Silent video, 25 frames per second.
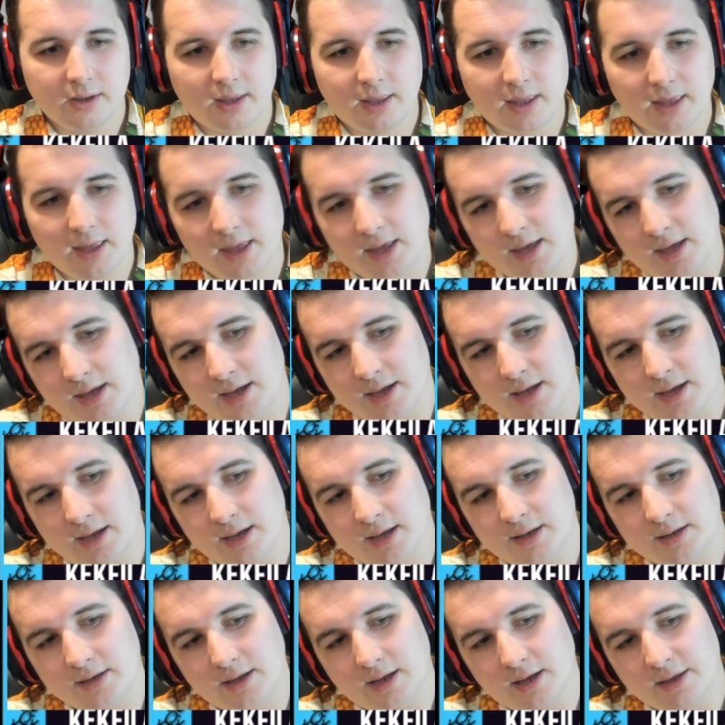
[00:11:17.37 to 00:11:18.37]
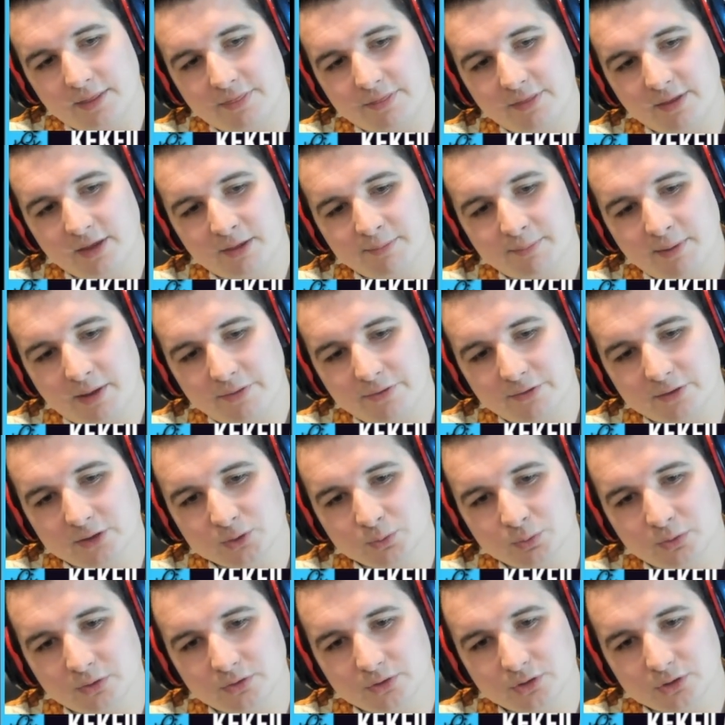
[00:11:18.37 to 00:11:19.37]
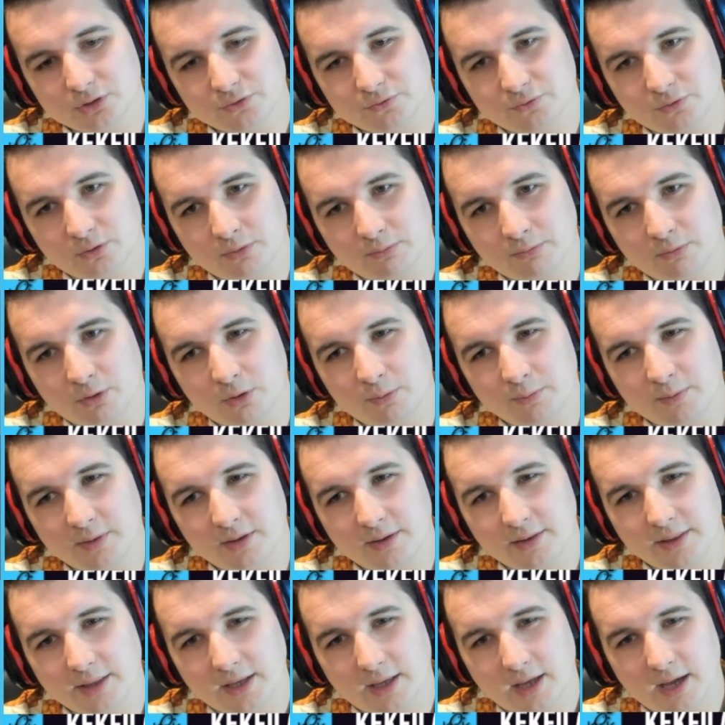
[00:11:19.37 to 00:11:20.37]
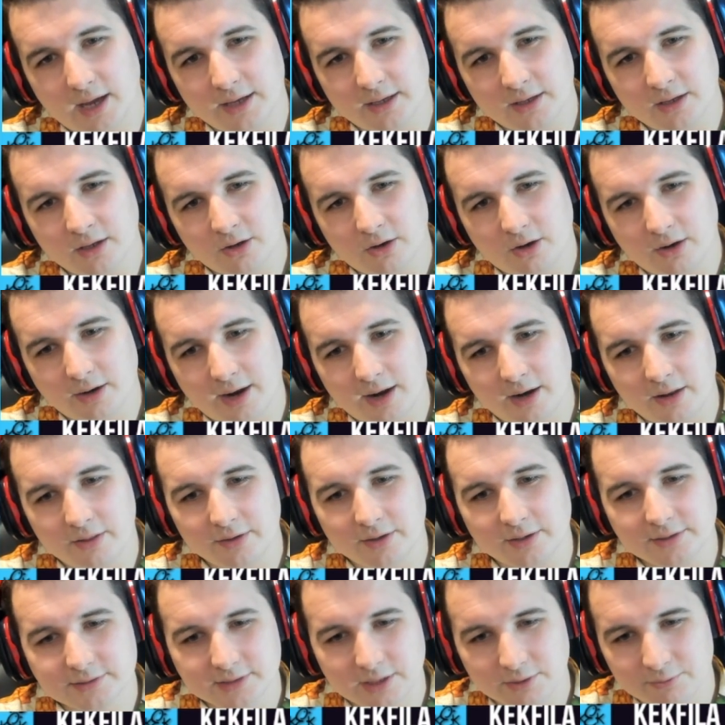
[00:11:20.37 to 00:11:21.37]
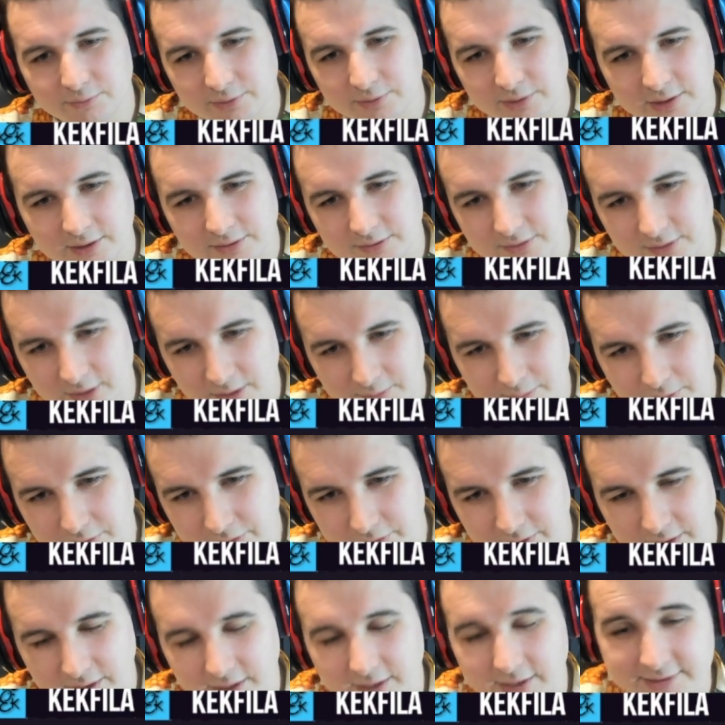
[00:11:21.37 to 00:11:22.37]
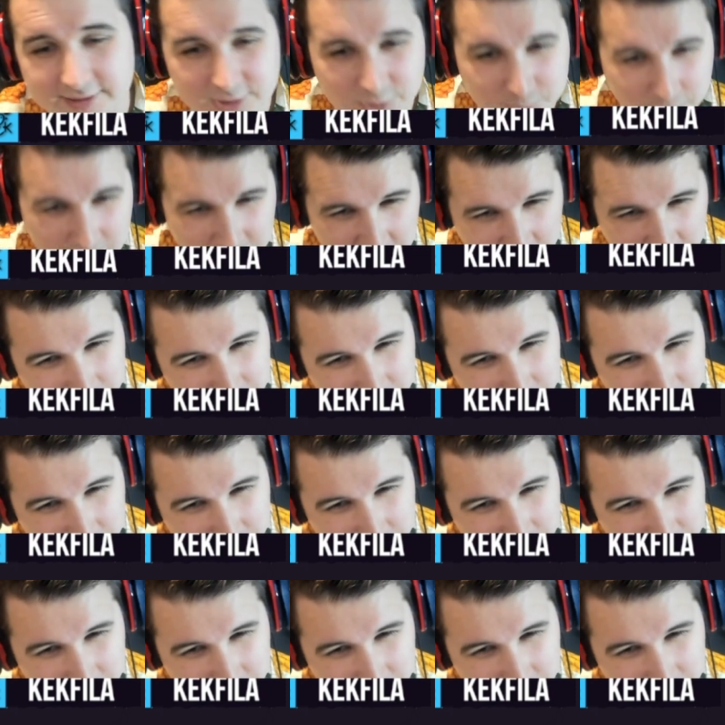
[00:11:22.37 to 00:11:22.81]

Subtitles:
And I think about this one just for a moment. Like, I can go out of this. I really double think. Is he swinging